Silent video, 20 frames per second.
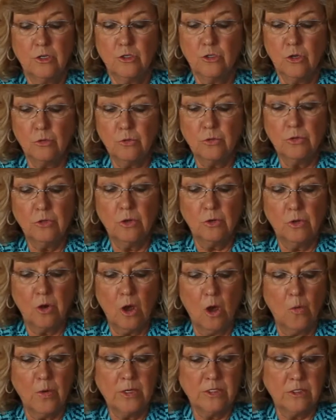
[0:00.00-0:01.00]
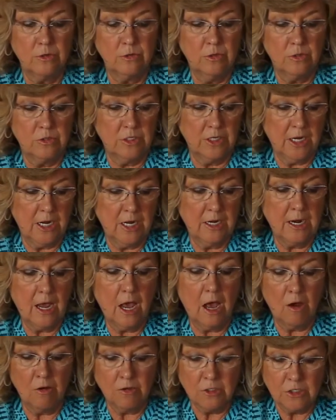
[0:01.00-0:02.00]
Children don't always understand
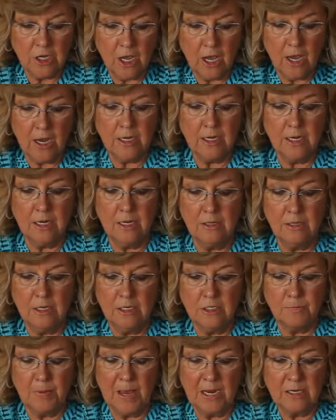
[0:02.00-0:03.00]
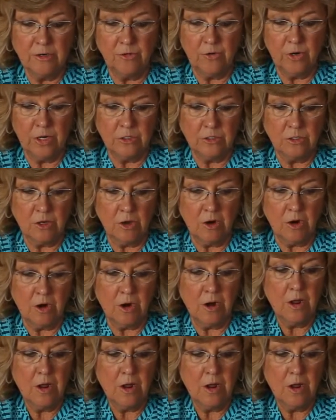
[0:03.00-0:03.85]
how tiny these bacteria are.